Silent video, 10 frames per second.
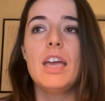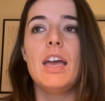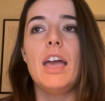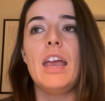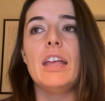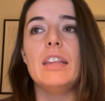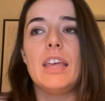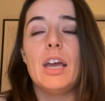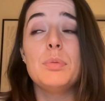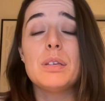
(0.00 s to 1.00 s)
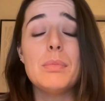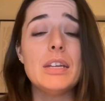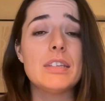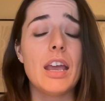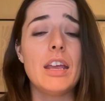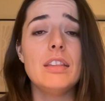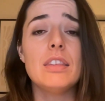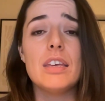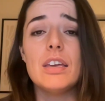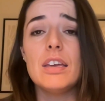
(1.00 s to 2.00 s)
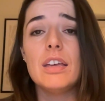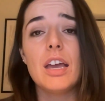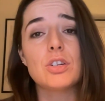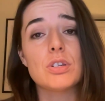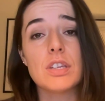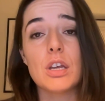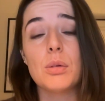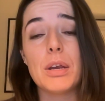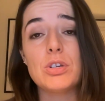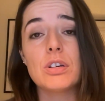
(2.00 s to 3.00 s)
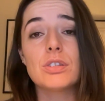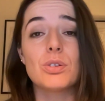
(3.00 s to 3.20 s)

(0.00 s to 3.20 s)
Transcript: And they help to maintain the extracellular matrix,